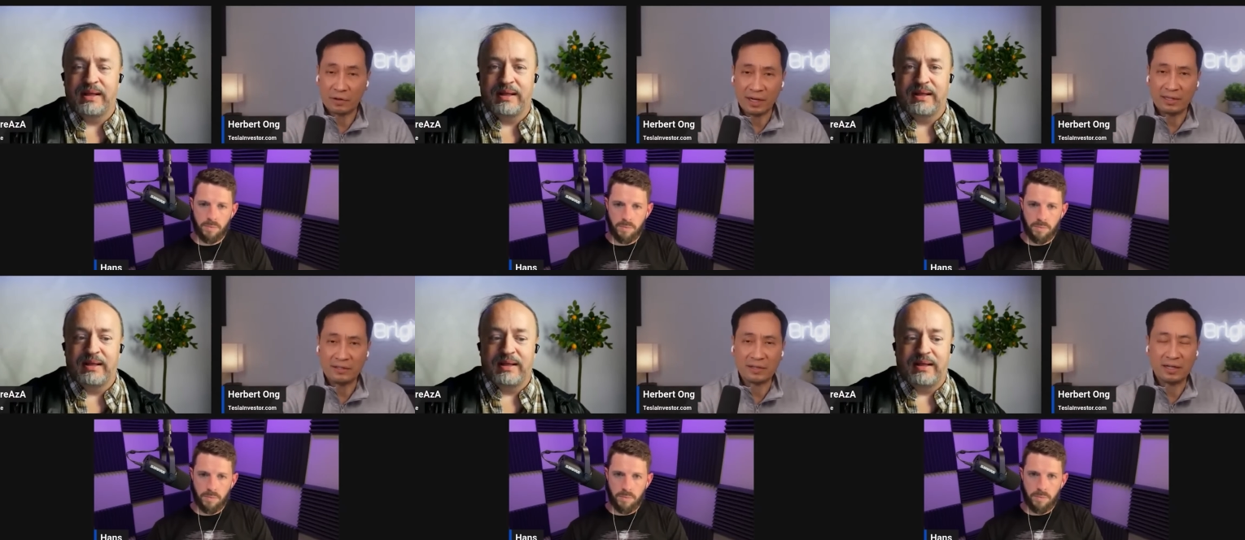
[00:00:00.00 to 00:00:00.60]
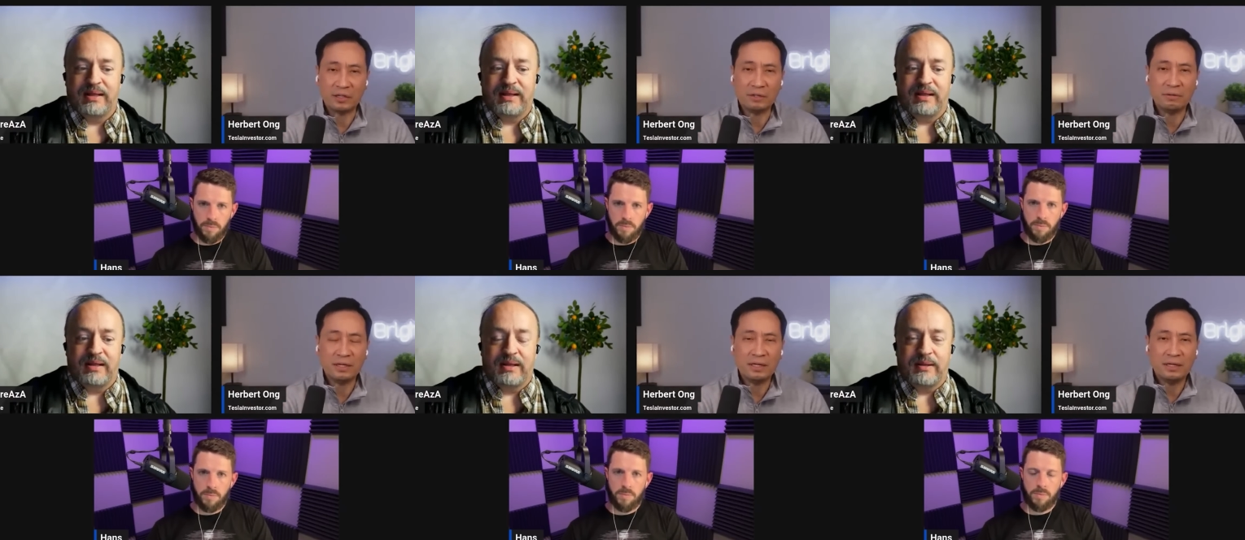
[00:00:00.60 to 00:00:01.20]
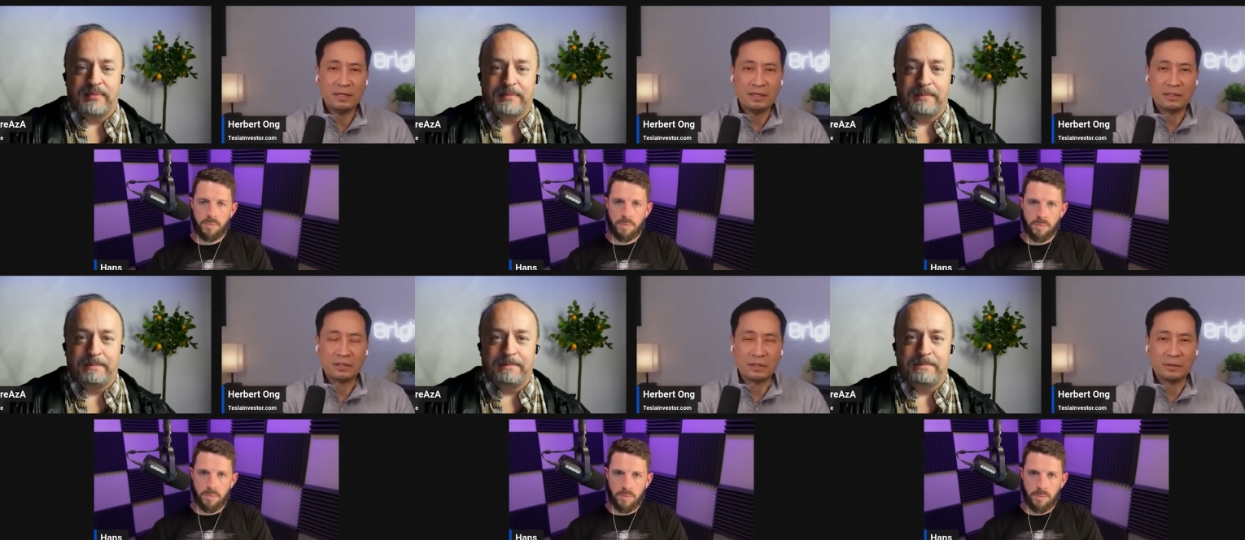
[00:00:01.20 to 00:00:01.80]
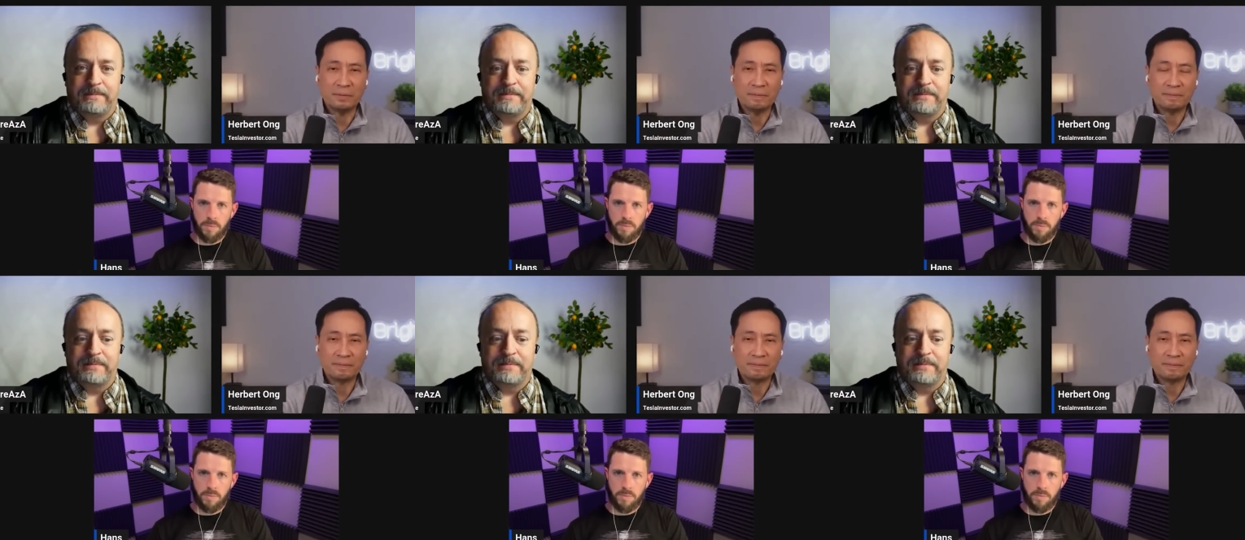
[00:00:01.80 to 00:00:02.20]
Speaker 1: or at least I do. So